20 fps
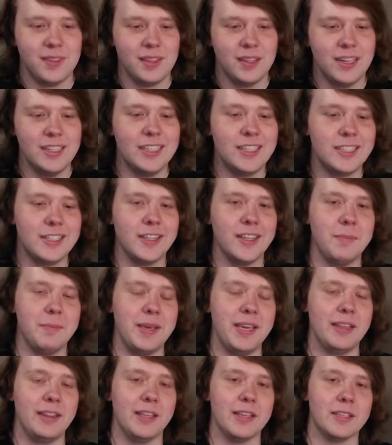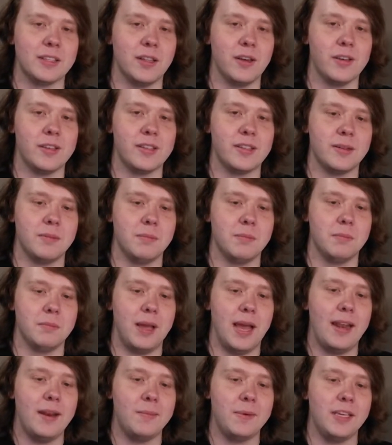Additionally, being this close to
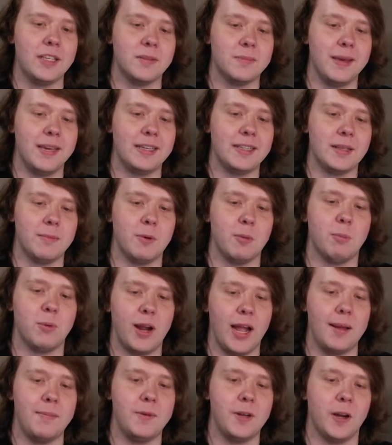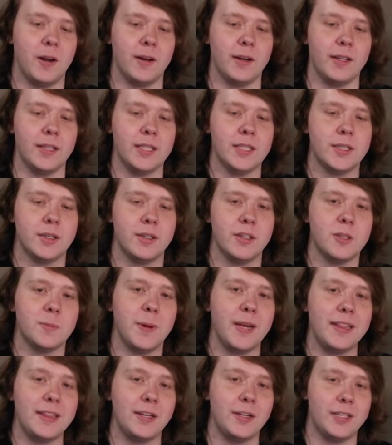enemies makes them a prime target, so
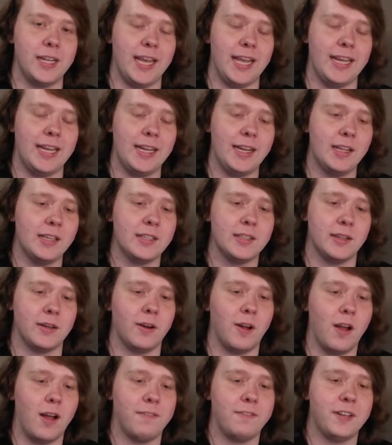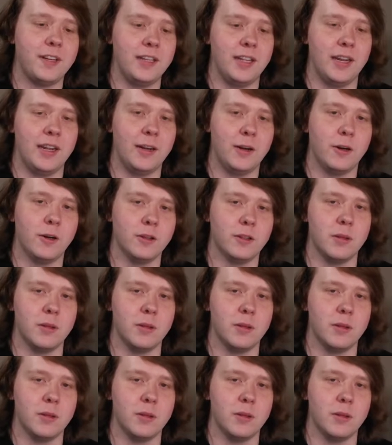despite their tankiness, they're often getting hurt the